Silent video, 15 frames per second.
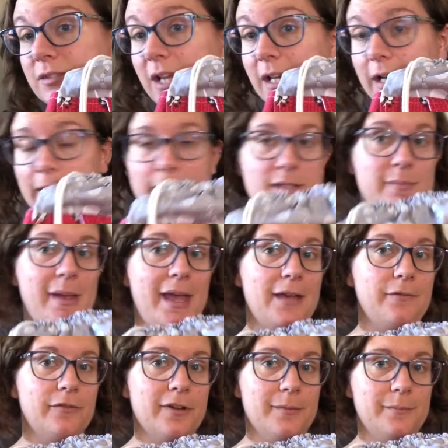I got this bag
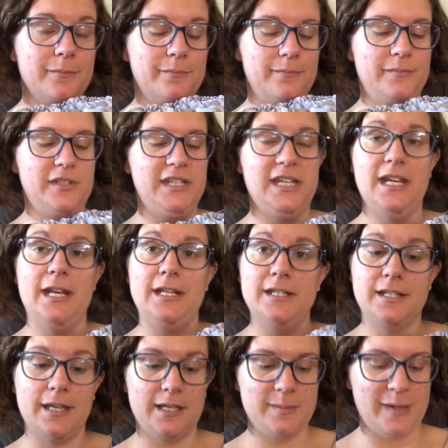from DNA
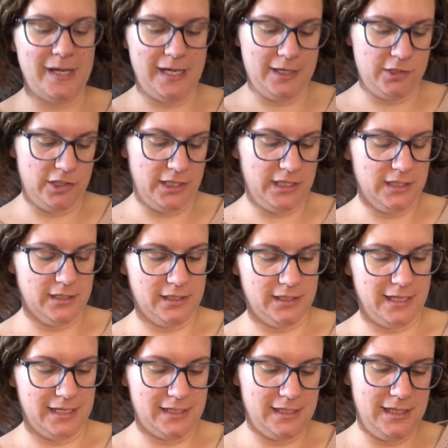Designs by Angie on
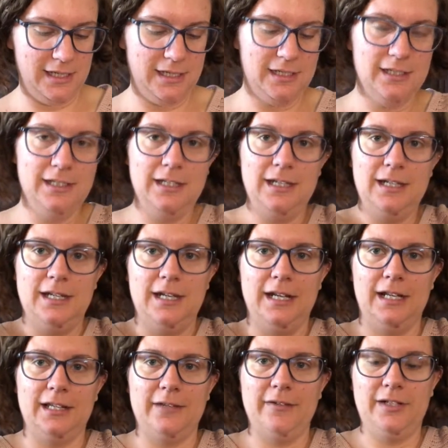Etsy, and
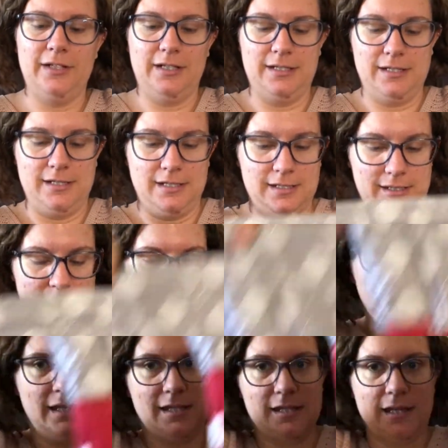I love it because it's
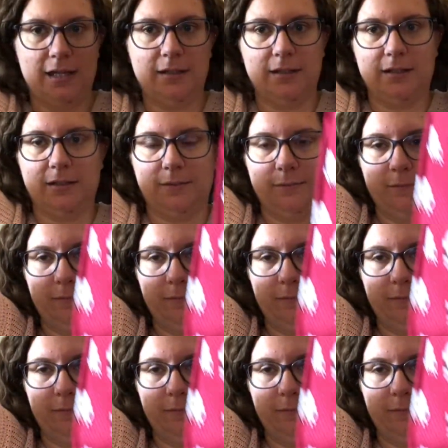like a